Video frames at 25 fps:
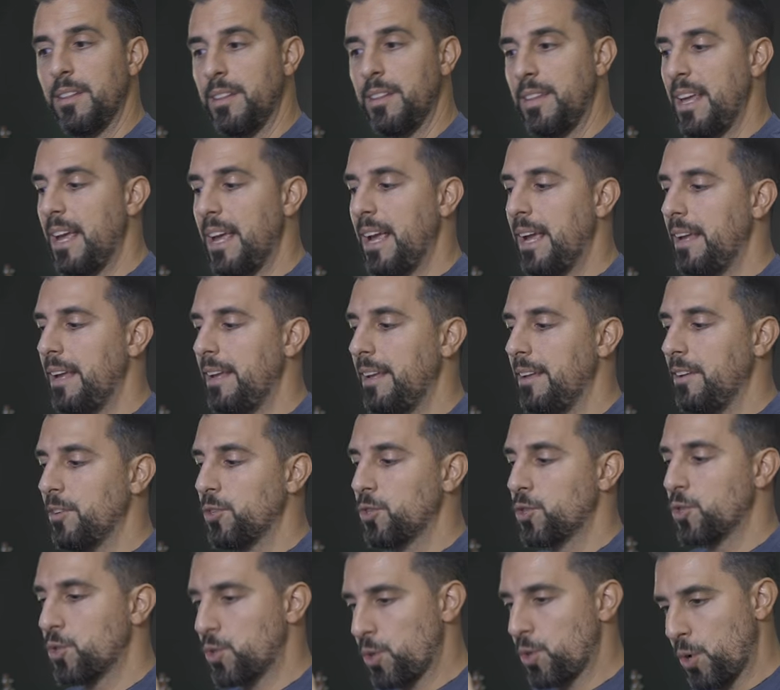They
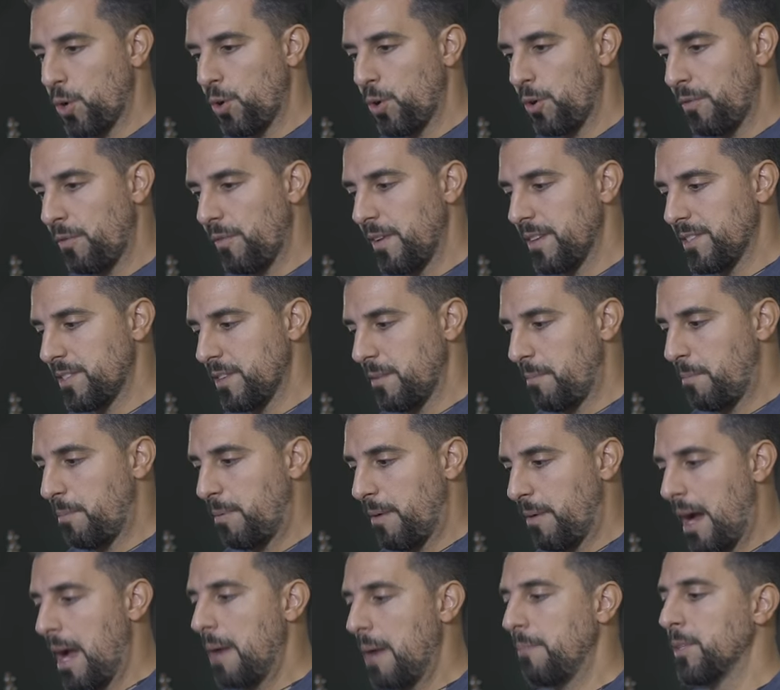serve as a
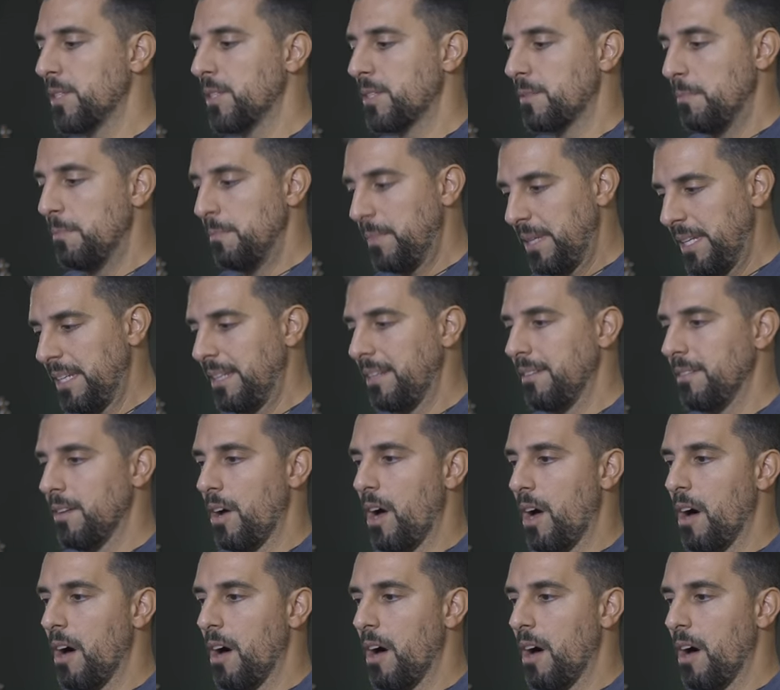primus mean